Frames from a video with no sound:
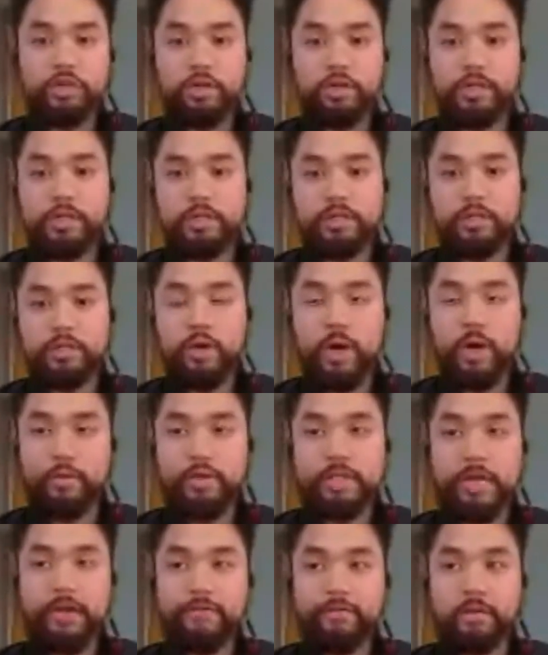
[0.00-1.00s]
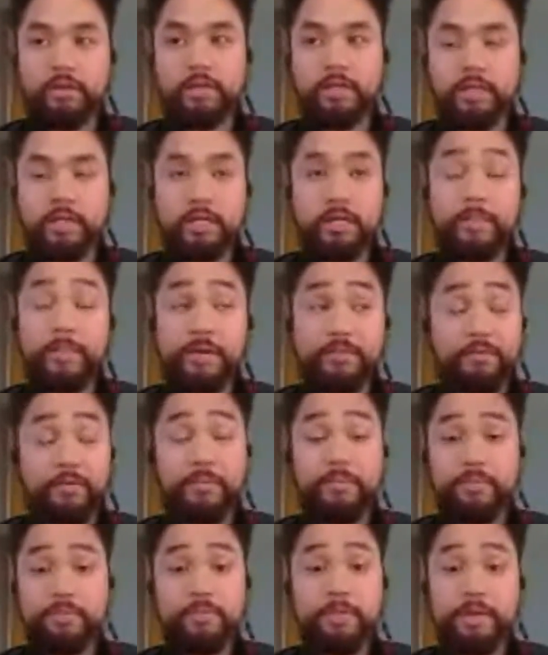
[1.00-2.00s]
you're in. So I would definitely,
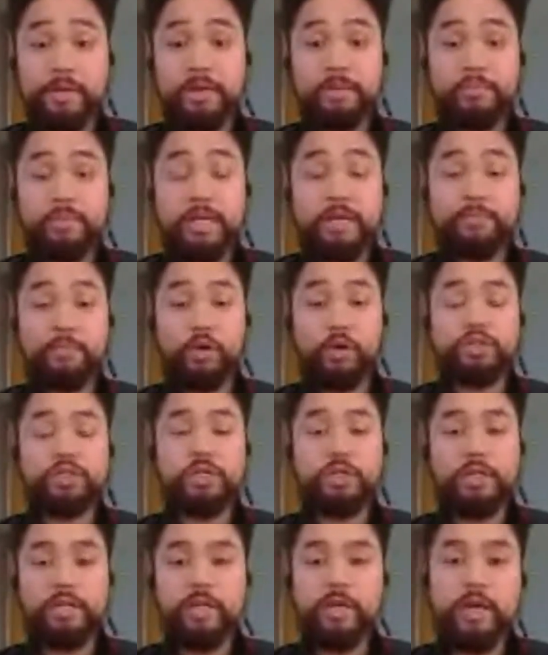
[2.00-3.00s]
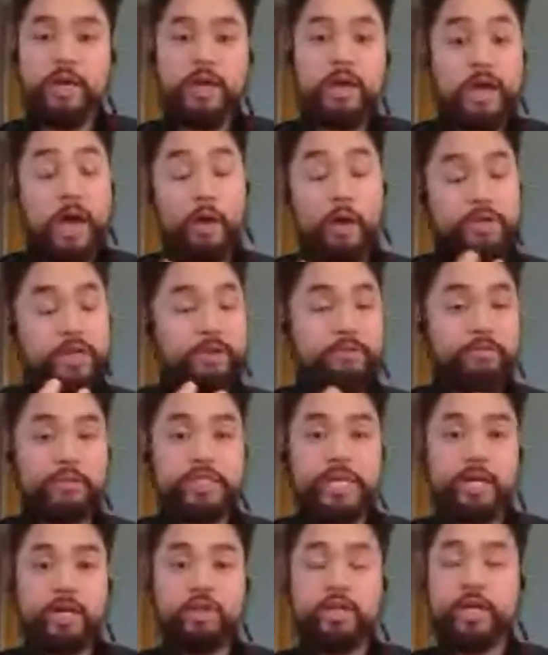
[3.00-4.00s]
for me personally, I would
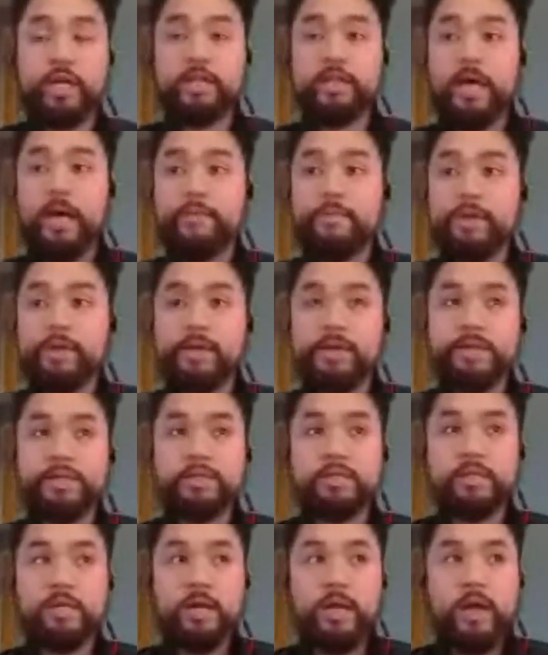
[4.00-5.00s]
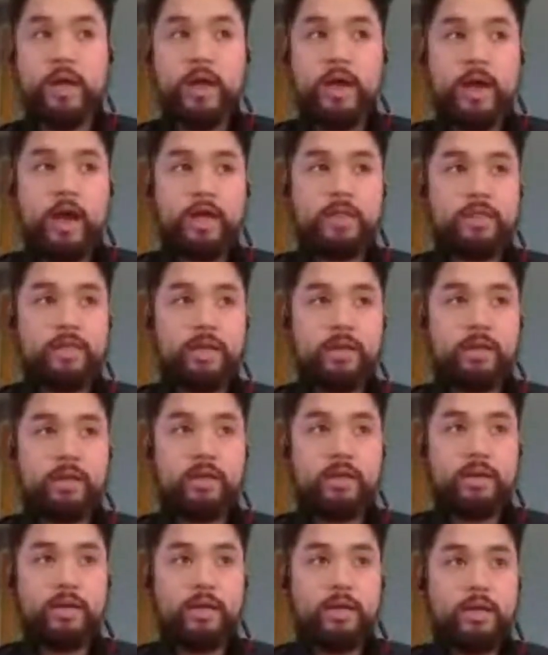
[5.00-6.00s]
definitely take a look at that, because I
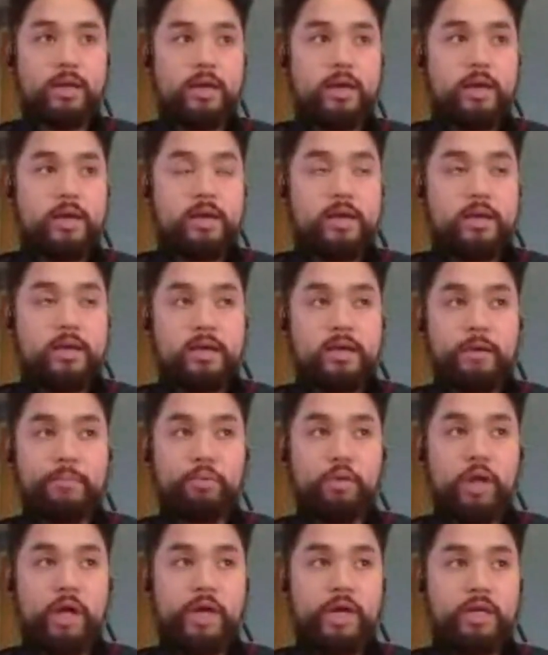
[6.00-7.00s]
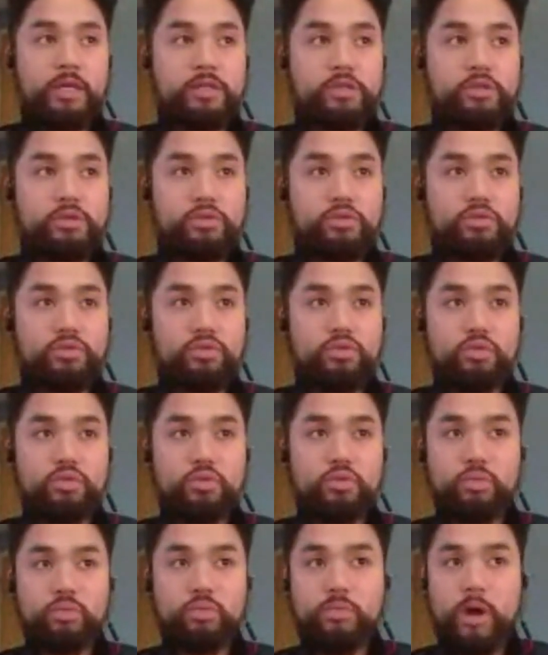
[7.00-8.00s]
think applying
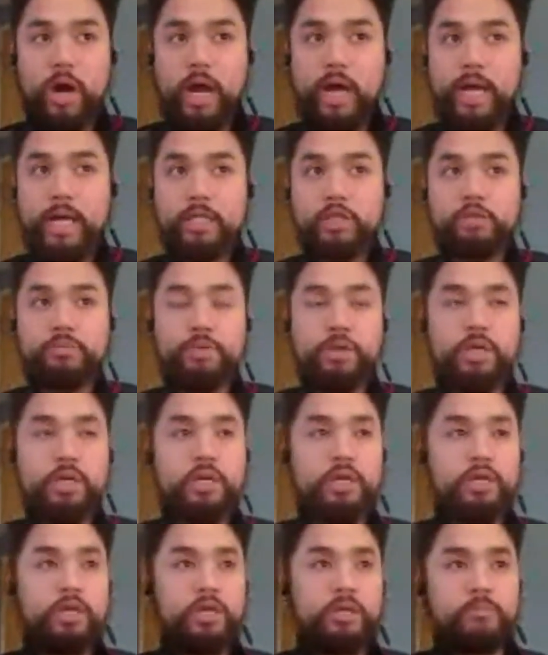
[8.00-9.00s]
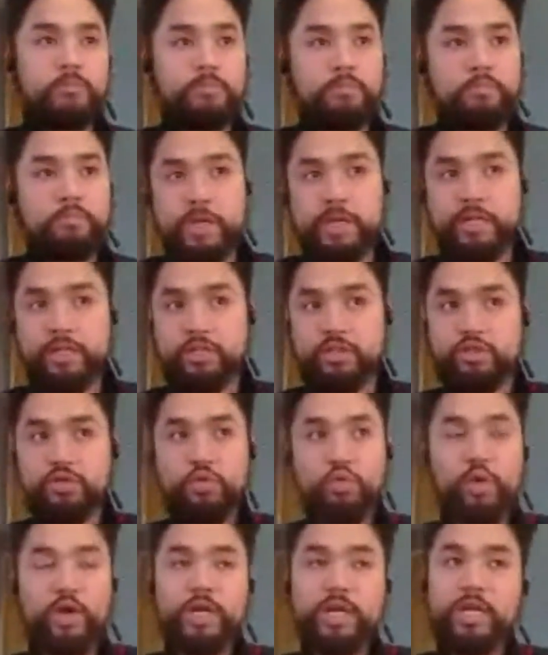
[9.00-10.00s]
to IHP in
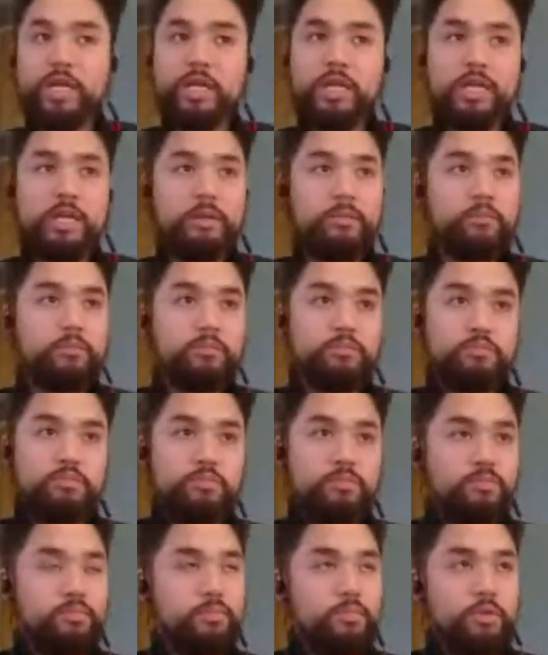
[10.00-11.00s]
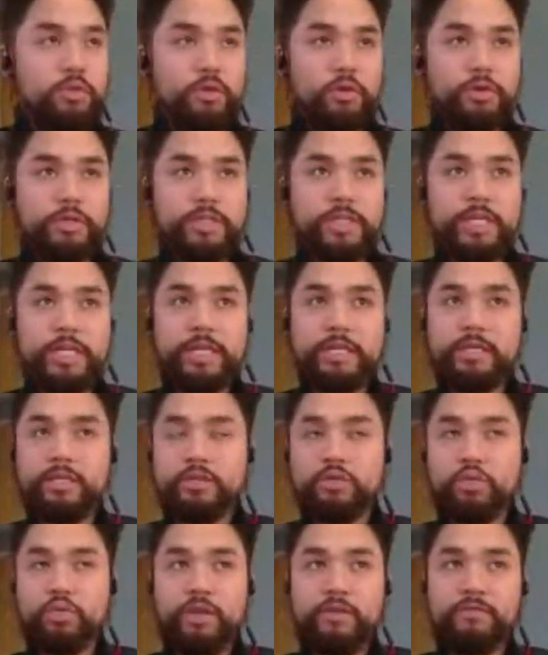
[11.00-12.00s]

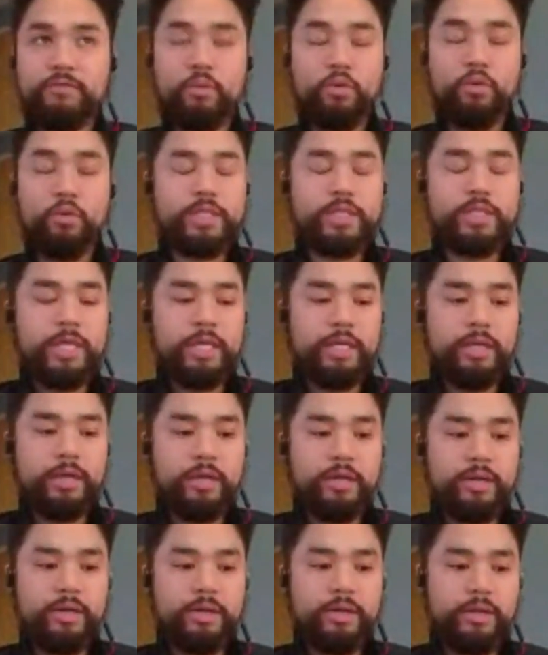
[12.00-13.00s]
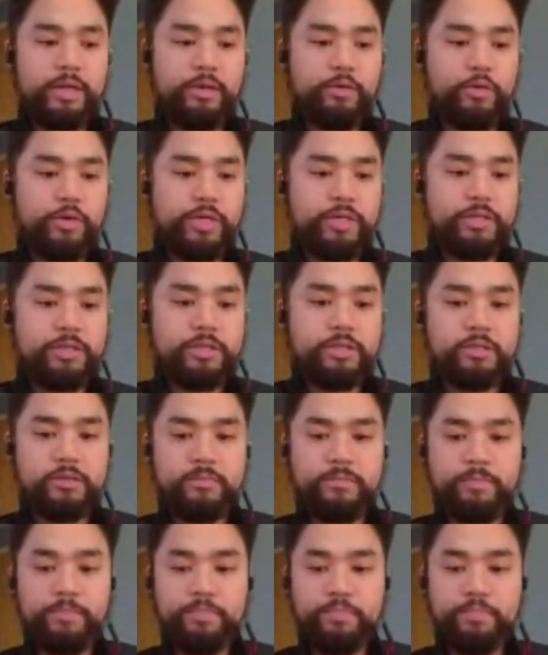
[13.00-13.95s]
2013, 2014, it was,